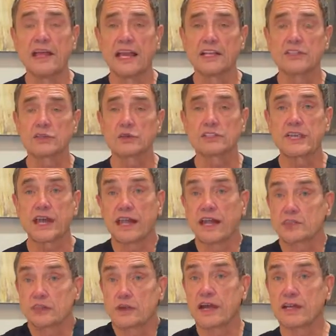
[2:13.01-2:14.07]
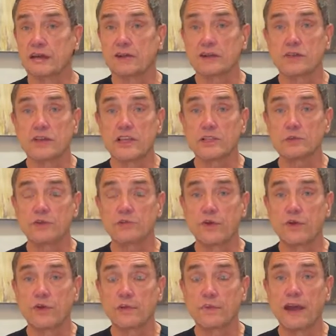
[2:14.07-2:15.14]
And so it's kind of like trying on a dress
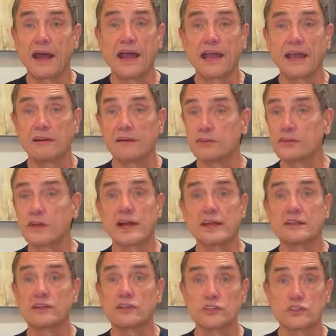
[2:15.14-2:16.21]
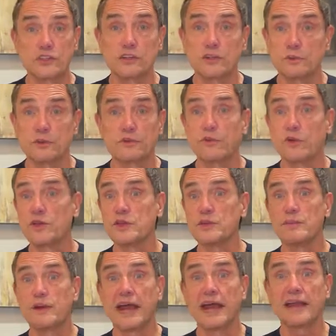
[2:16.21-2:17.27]
before you buy it or trying on a suit before you
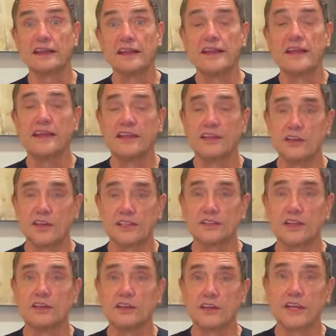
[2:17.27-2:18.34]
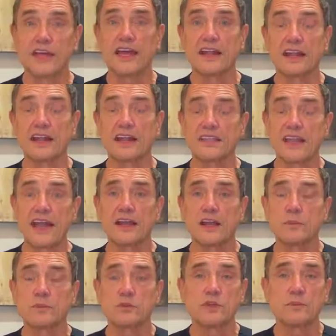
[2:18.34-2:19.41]
buy it. You get to look at it and that
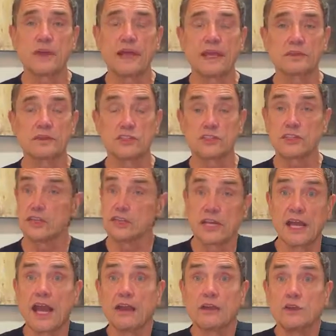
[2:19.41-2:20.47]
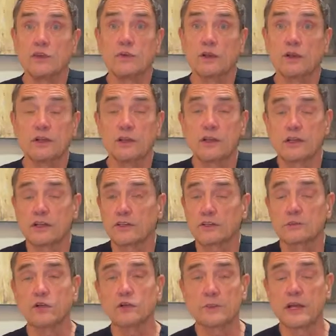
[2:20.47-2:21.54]
helps you make a decision. How do you want to look?
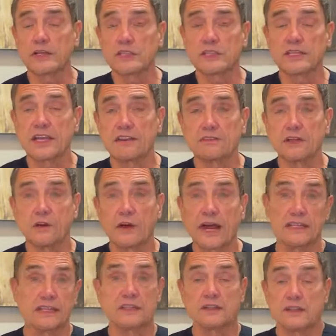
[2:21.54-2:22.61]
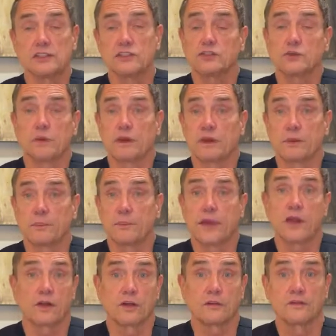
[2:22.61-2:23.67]
Because most patients have no idea. They just want to look
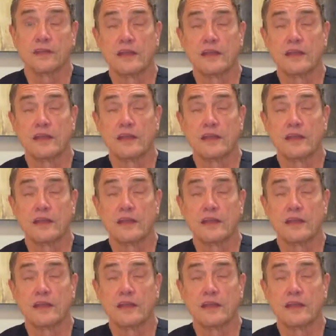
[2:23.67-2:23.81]
better.